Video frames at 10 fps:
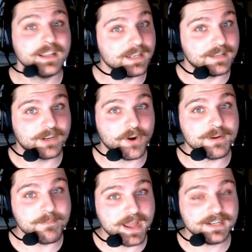
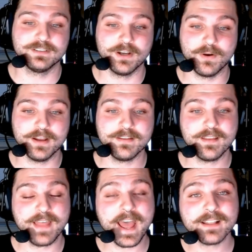current meta. So other
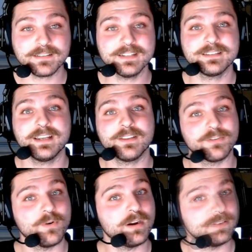than that, let's dig
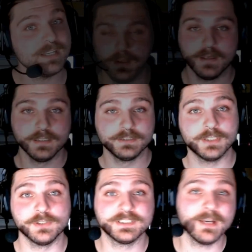through our list.
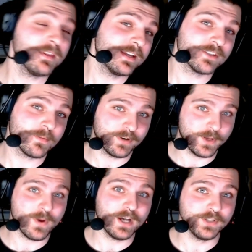So some of these are
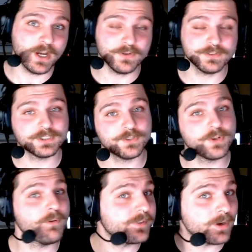pretty well known, so
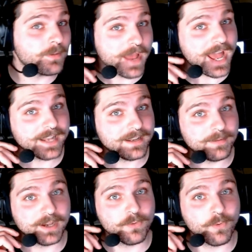don't feel bad
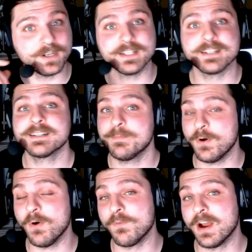about wanting to skip
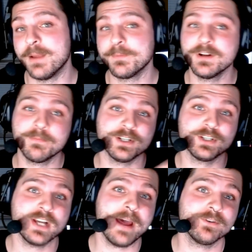over. I'm going to put
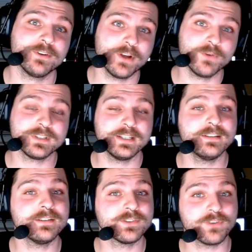chapter notes in the
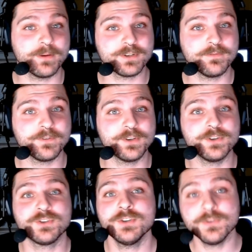description for you to
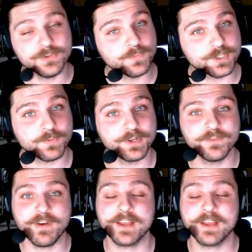choose which one you'd rather